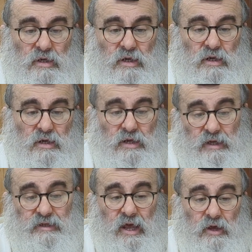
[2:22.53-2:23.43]
uh,
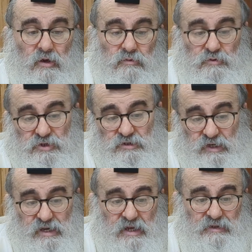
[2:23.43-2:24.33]
Ed Echad, which is,
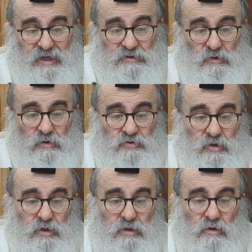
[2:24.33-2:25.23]
again, that also
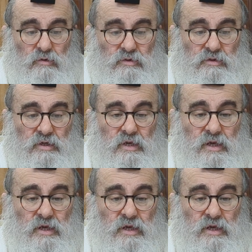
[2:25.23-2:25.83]
includes